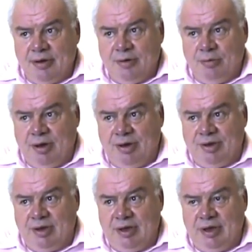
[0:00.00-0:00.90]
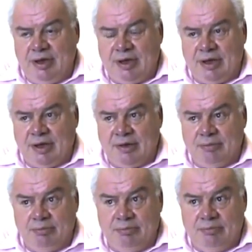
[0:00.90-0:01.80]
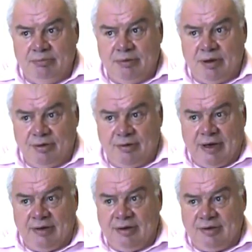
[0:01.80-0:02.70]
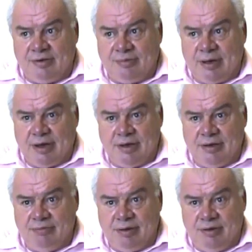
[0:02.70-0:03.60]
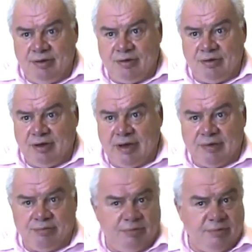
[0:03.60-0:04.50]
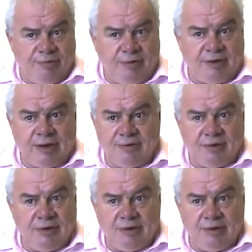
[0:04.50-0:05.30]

with the other areas where you could get a few towers in.